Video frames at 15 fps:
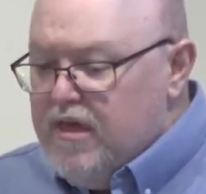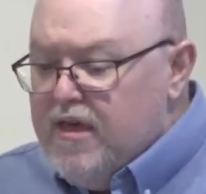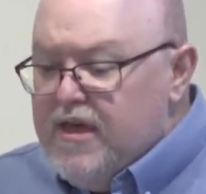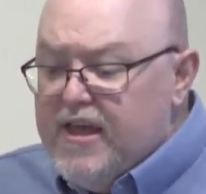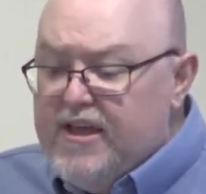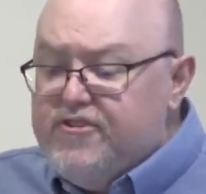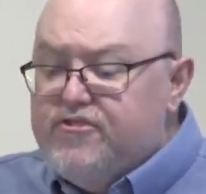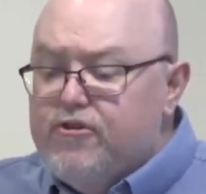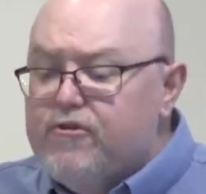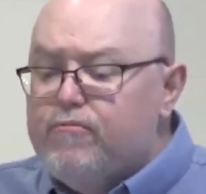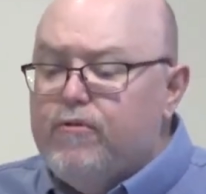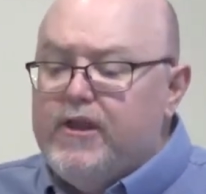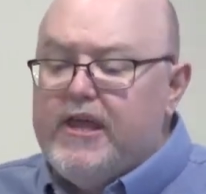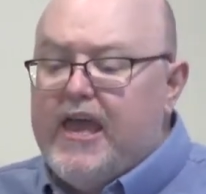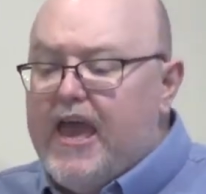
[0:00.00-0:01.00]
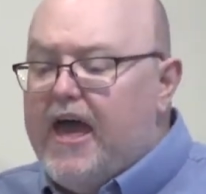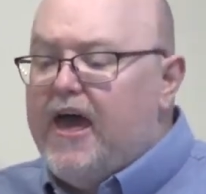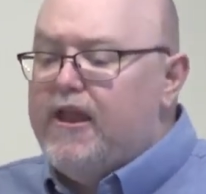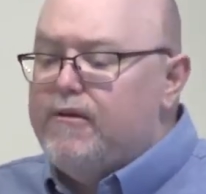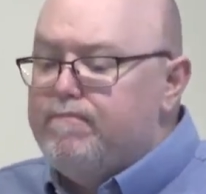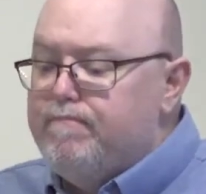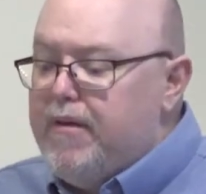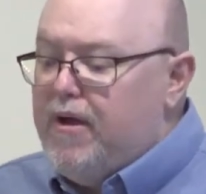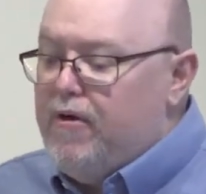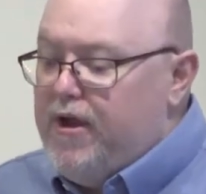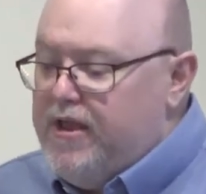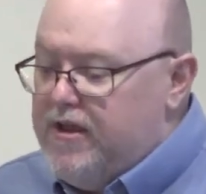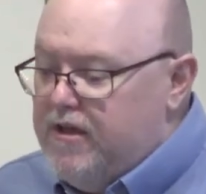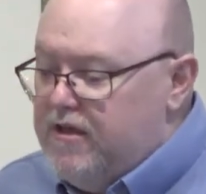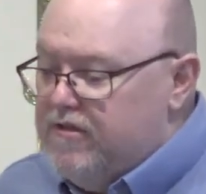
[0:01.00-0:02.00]
He took what he had and
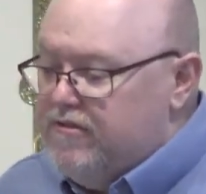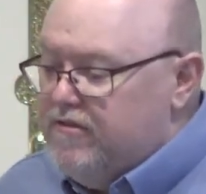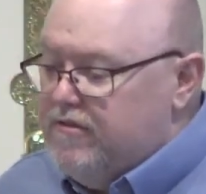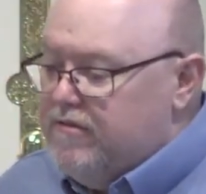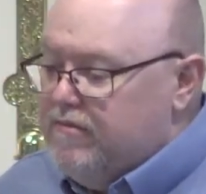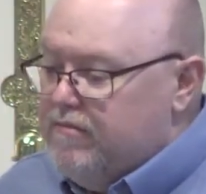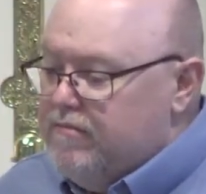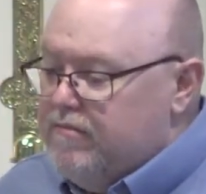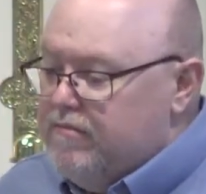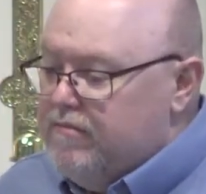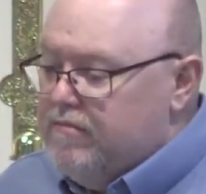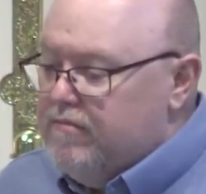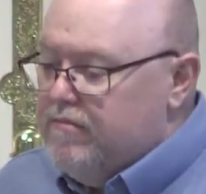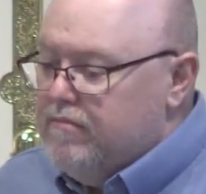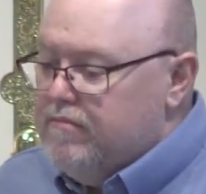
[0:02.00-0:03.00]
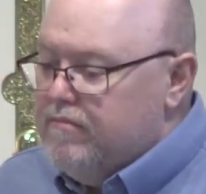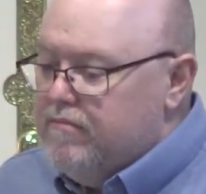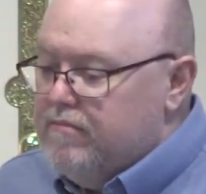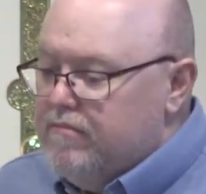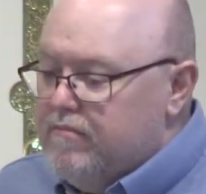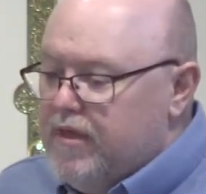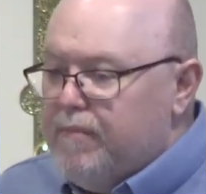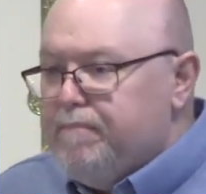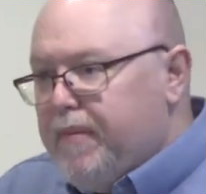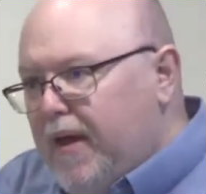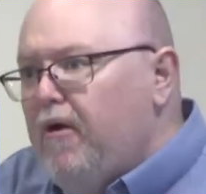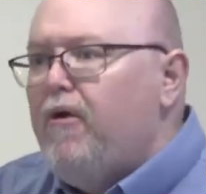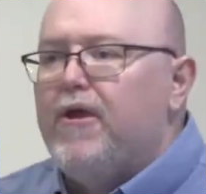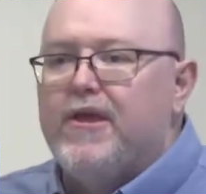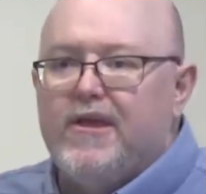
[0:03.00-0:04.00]
buried it. And
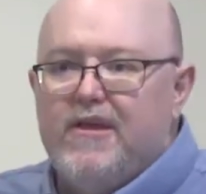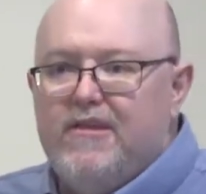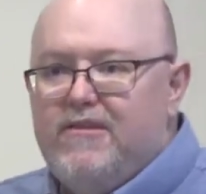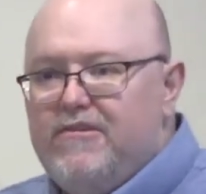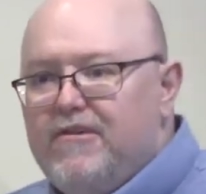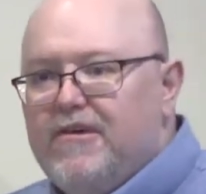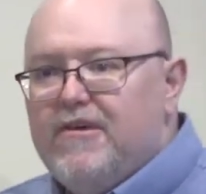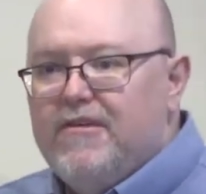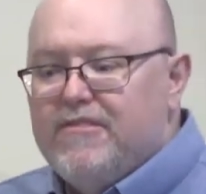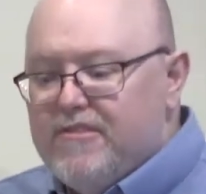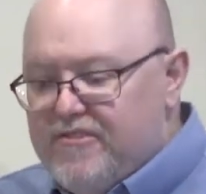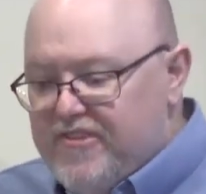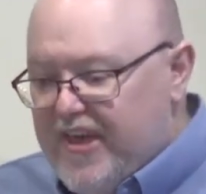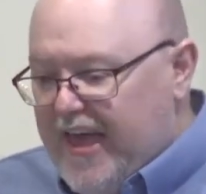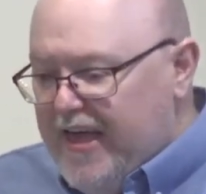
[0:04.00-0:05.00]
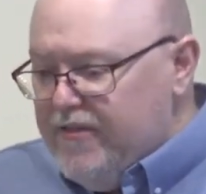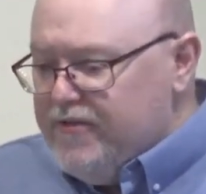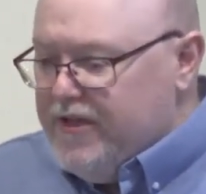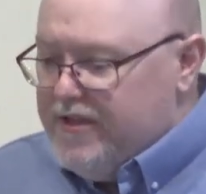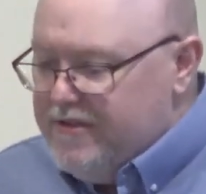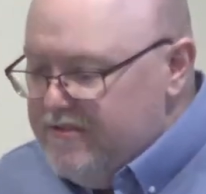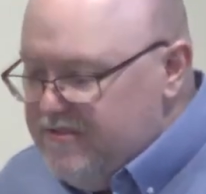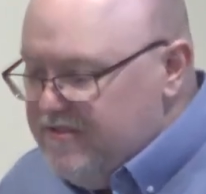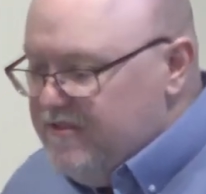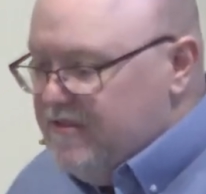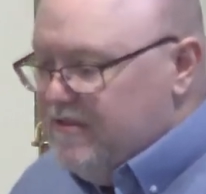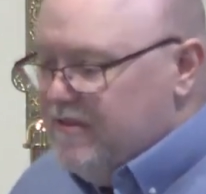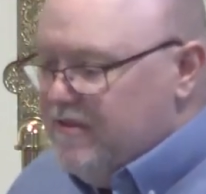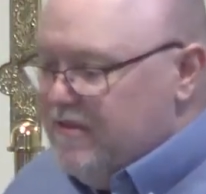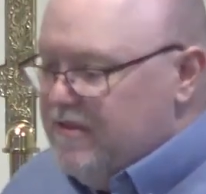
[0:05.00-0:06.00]
buried, the talent
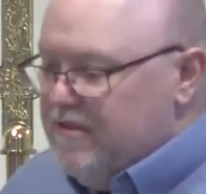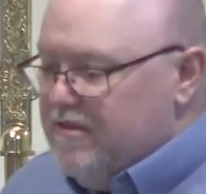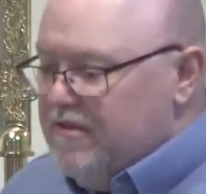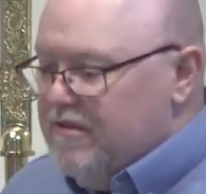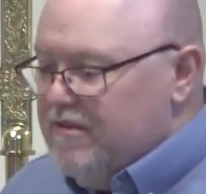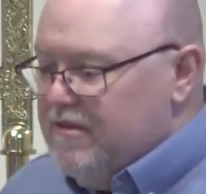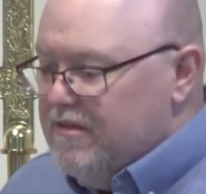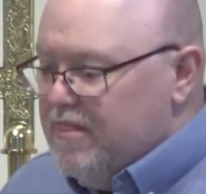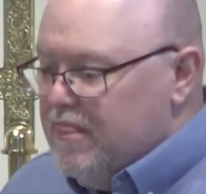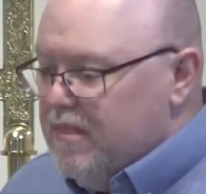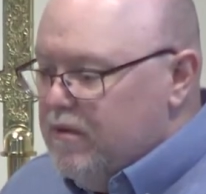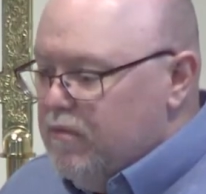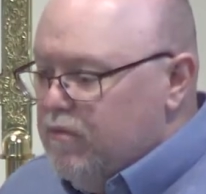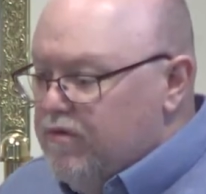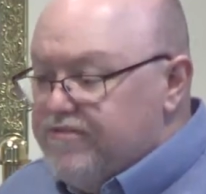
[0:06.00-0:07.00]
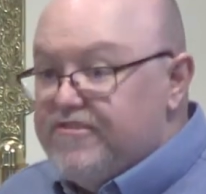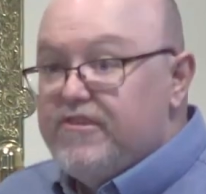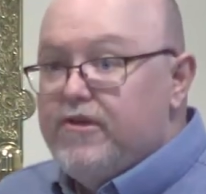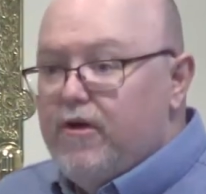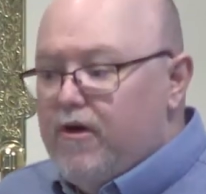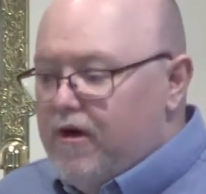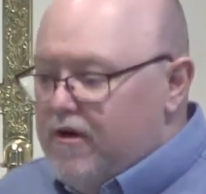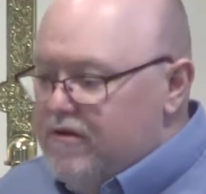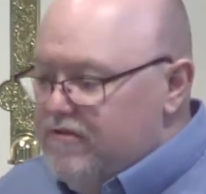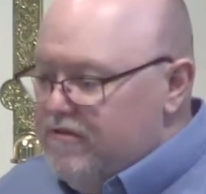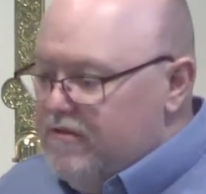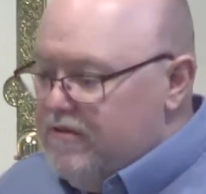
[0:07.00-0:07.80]
was inert.